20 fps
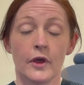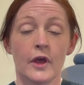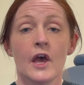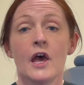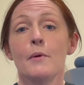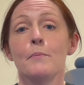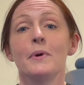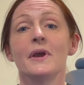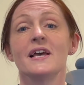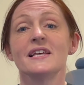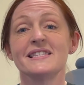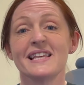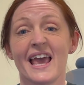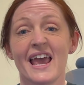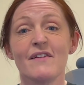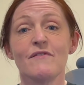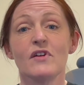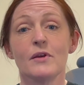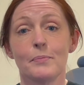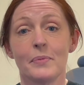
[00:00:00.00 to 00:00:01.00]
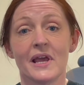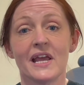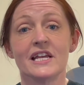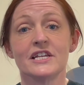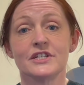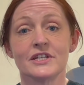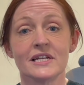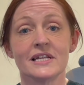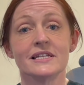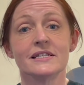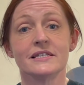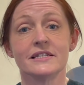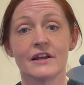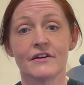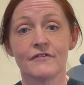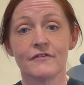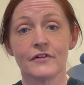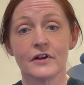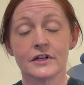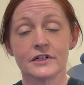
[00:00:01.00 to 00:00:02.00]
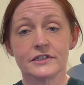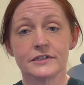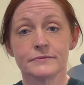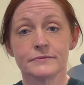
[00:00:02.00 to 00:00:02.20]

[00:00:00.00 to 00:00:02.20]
because every patient is different.